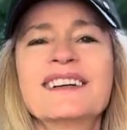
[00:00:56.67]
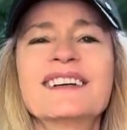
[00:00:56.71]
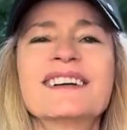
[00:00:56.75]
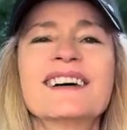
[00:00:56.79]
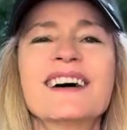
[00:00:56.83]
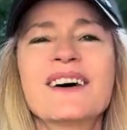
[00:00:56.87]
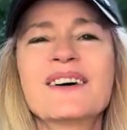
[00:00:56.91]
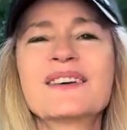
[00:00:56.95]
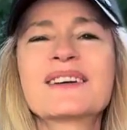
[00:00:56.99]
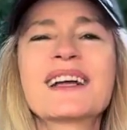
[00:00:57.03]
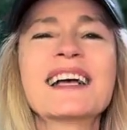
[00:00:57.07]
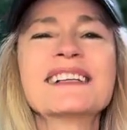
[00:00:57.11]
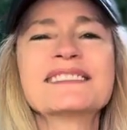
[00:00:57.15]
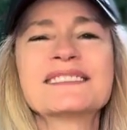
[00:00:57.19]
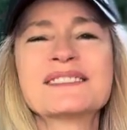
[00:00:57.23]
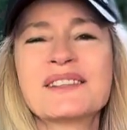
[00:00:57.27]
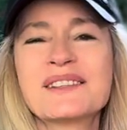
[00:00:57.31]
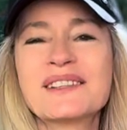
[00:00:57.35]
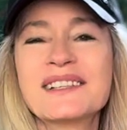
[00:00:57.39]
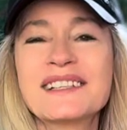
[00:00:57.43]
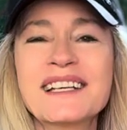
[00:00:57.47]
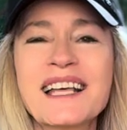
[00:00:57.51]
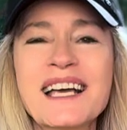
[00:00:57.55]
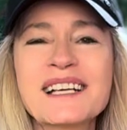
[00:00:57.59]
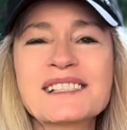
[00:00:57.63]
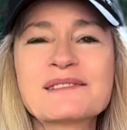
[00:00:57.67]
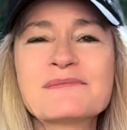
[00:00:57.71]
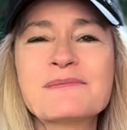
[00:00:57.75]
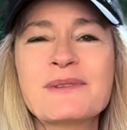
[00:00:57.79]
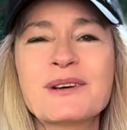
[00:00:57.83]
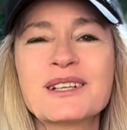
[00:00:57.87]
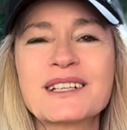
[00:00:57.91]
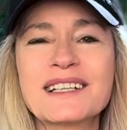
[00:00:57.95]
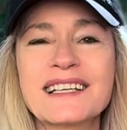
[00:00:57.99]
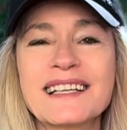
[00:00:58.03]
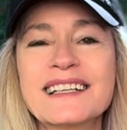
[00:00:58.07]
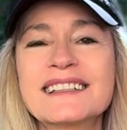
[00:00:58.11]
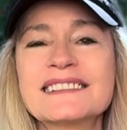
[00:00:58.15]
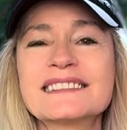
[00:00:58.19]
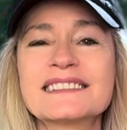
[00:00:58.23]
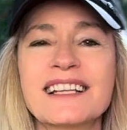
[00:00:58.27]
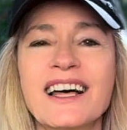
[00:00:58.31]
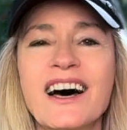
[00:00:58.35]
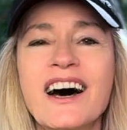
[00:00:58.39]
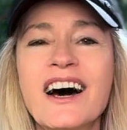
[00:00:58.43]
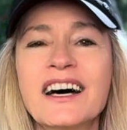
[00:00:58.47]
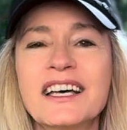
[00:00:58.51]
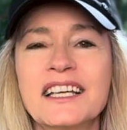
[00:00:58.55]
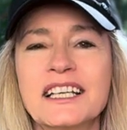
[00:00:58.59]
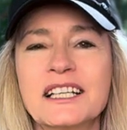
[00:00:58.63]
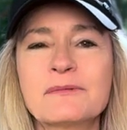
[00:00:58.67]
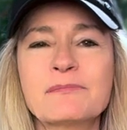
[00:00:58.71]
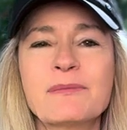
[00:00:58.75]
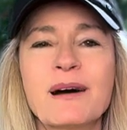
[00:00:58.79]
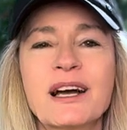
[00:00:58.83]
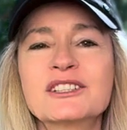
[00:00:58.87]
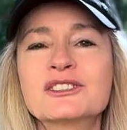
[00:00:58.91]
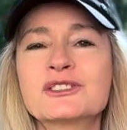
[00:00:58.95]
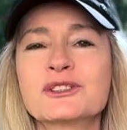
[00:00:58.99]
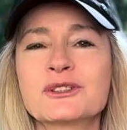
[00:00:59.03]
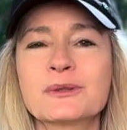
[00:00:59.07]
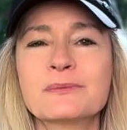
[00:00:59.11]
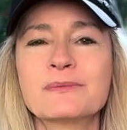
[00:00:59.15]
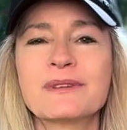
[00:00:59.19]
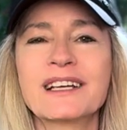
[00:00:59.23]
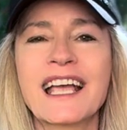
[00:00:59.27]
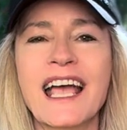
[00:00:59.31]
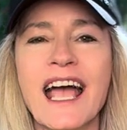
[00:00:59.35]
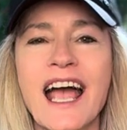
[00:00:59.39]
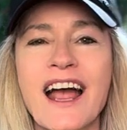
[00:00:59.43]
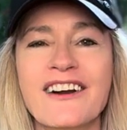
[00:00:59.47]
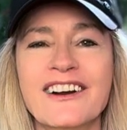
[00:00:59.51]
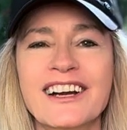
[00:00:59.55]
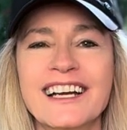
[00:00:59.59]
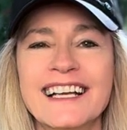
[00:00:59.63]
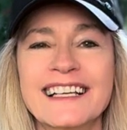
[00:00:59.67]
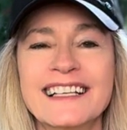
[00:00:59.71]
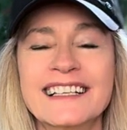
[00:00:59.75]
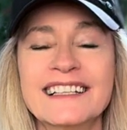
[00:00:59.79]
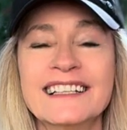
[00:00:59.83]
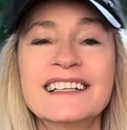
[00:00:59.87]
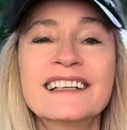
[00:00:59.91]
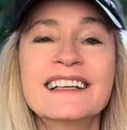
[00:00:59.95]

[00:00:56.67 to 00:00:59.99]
Okay, so the next book is The Hike by Magary.